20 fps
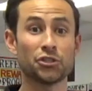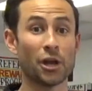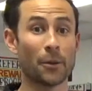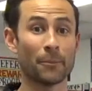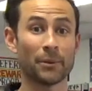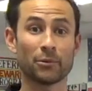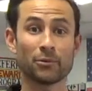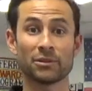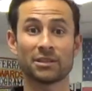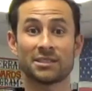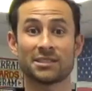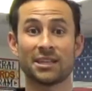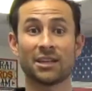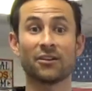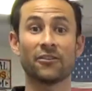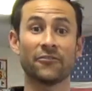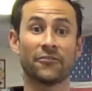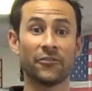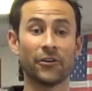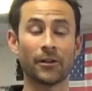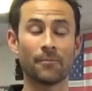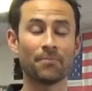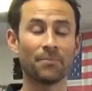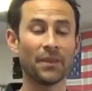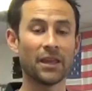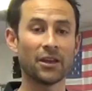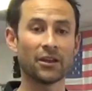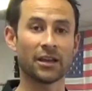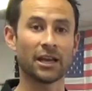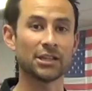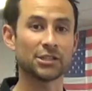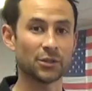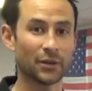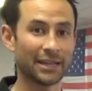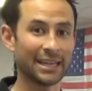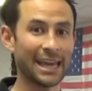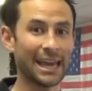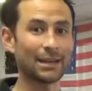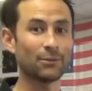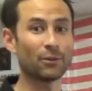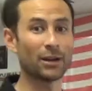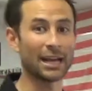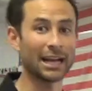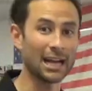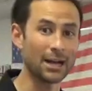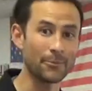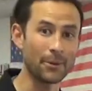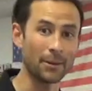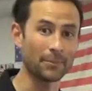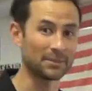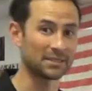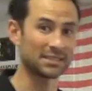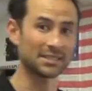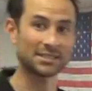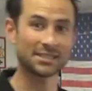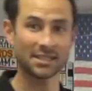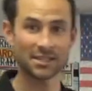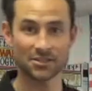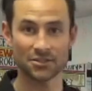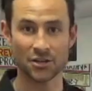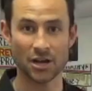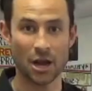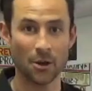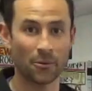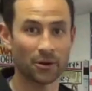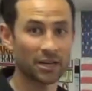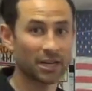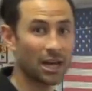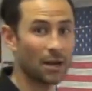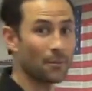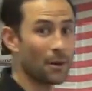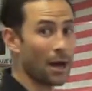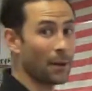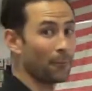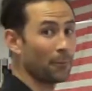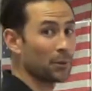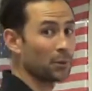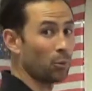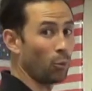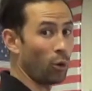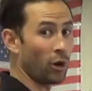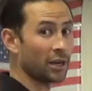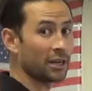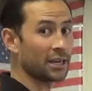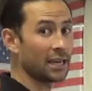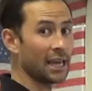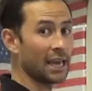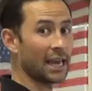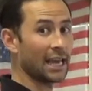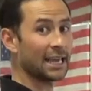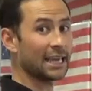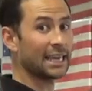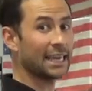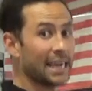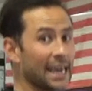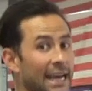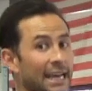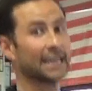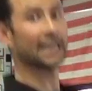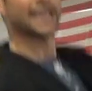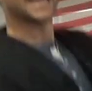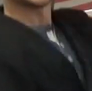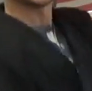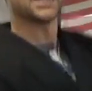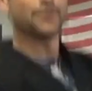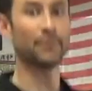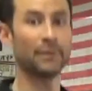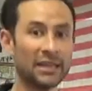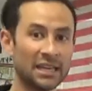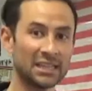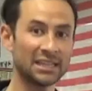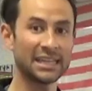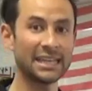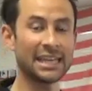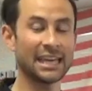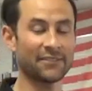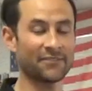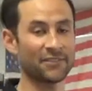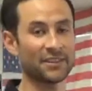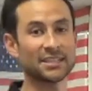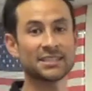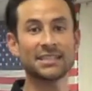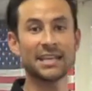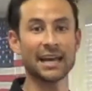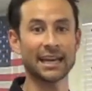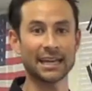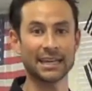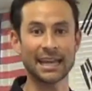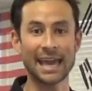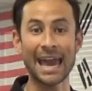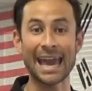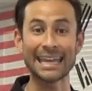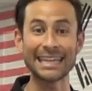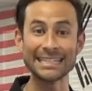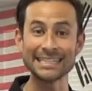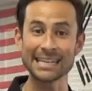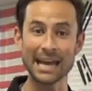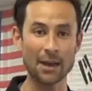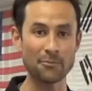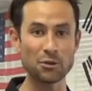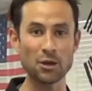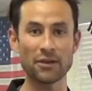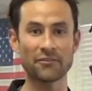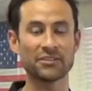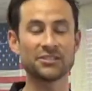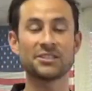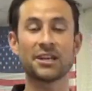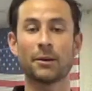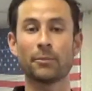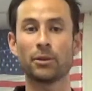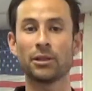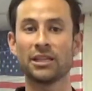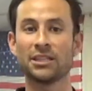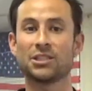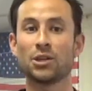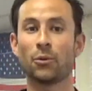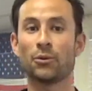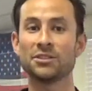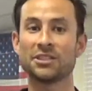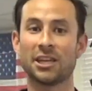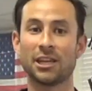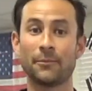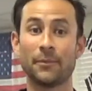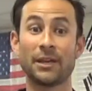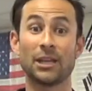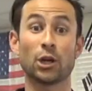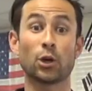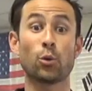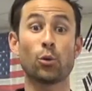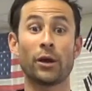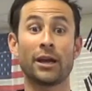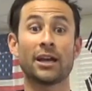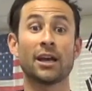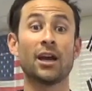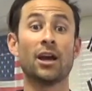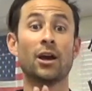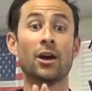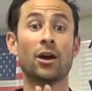jumping with a single foot. Okay, so again, when I come up, it's a scissor. I want to come up with one, kick, and immediately kick for the second. Anytime you have a double, it's always going to be in a quick